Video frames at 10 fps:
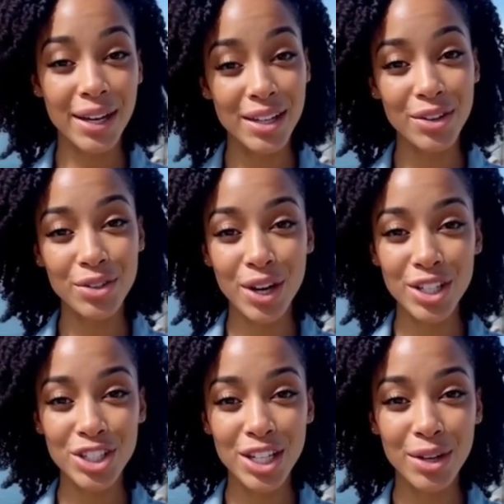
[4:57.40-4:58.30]

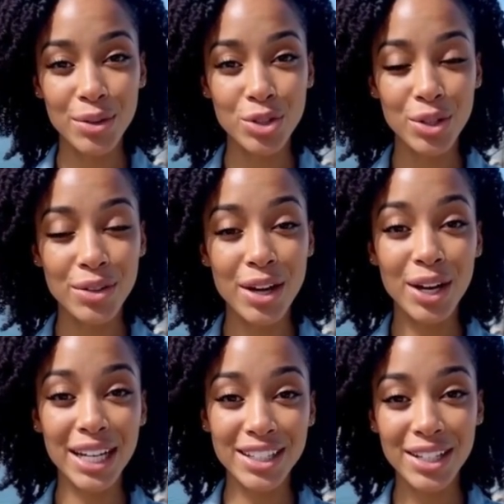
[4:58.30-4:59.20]
differentiate between
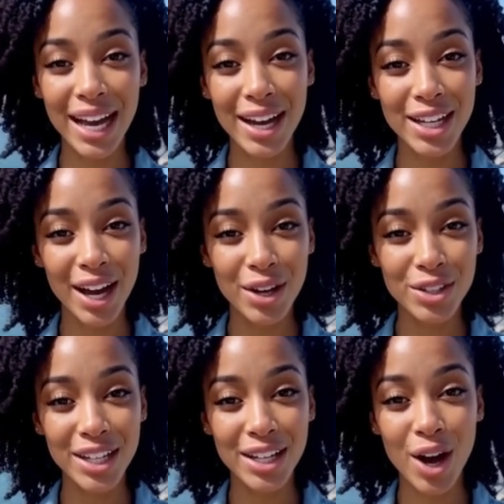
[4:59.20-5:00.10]
various land
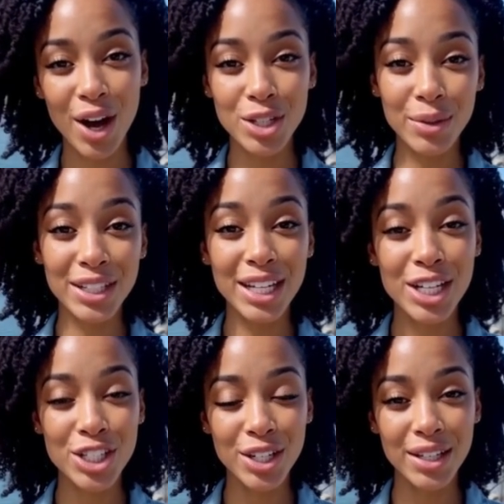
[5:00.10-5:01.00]
titles and
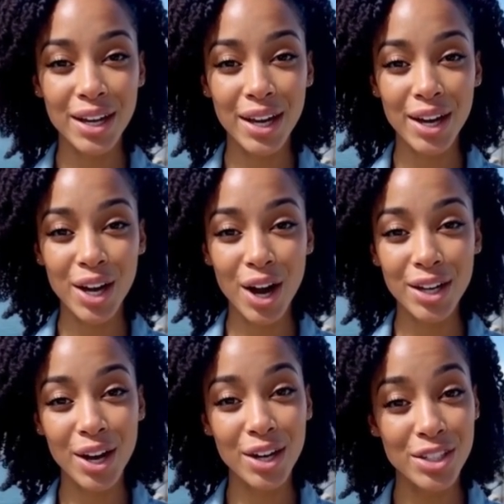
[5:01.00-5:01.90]
documentation,
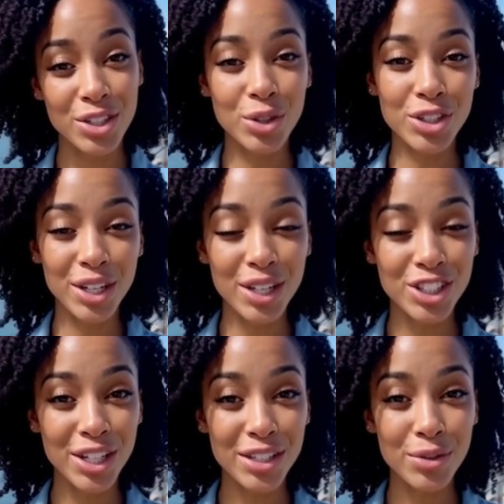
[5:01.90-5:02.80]
conduct due diligence